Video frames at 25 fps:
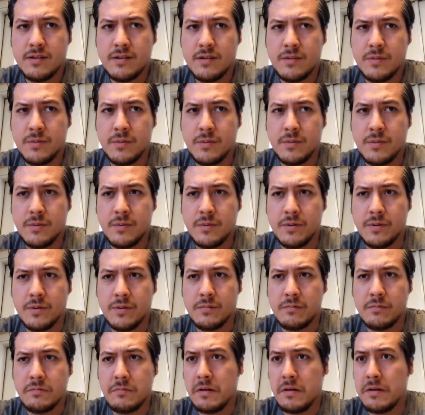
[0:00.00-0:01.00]

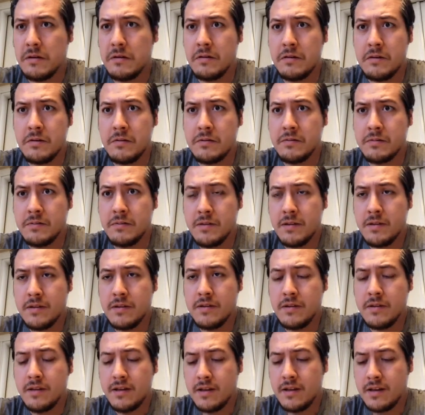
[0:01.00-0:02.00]
Or, I don't know.
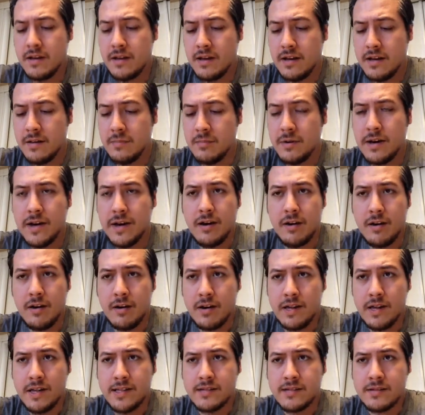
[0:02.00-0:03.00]
Brian
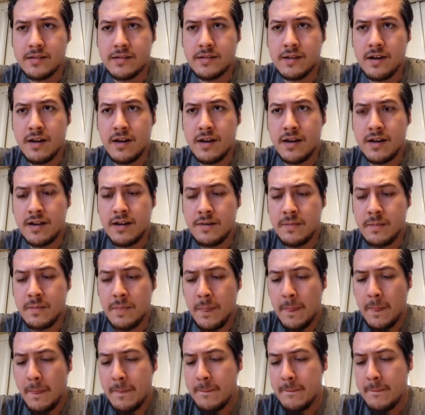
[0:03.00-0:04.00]
Hartline is gone.
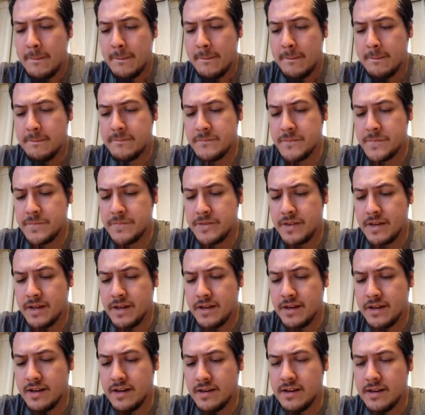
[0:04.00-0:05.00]

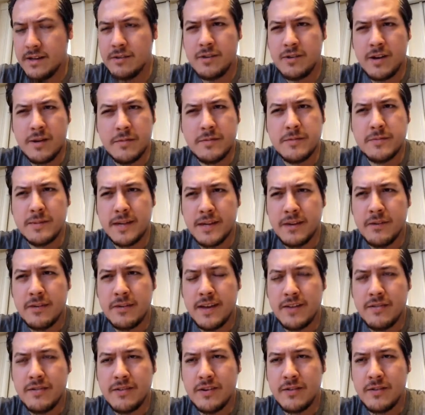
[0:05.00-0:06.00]
It'll come to me. I know
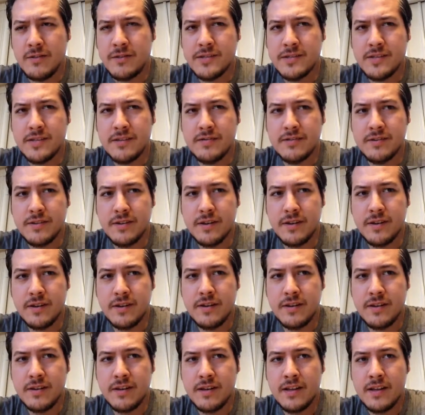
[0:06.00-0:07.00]
they have another receiver there.
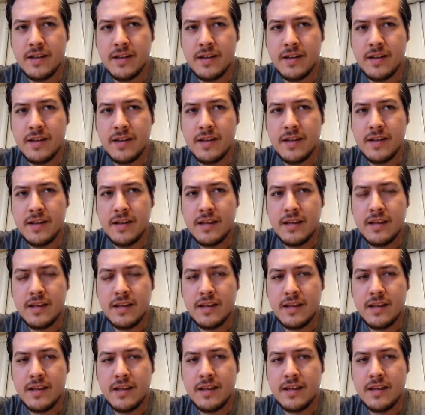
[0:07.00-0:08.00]

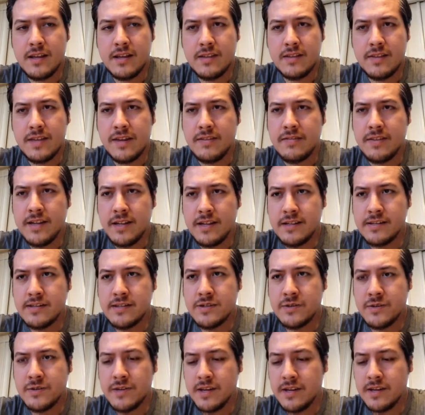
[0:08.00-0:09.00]
They have the
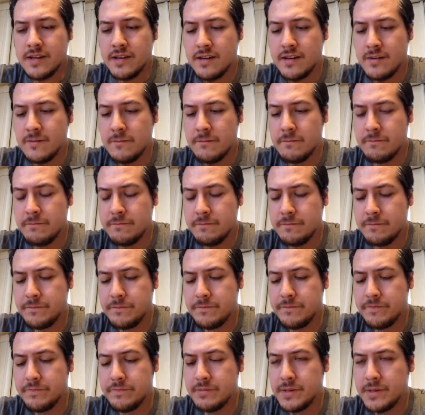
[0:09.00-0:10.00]
LSU kid,
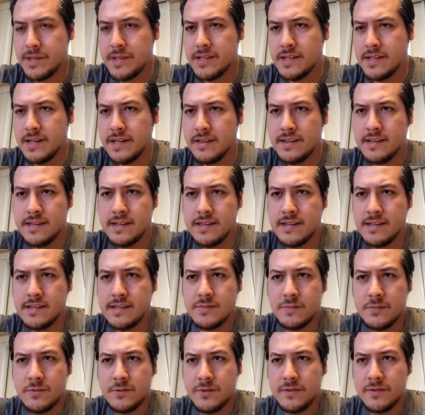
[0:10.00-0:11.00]
but I think
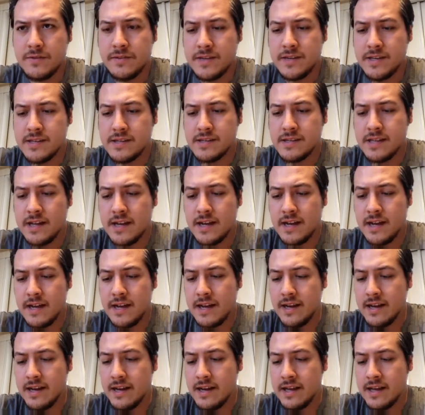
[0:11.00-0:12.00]
he's more of a slot
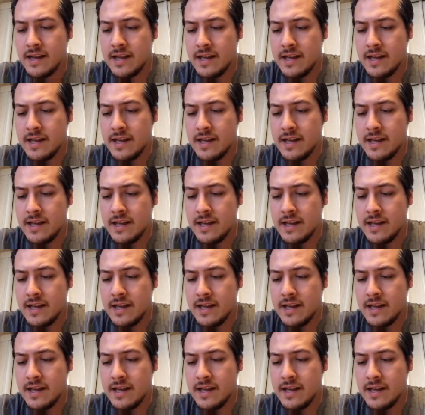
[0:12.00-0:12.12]
guy.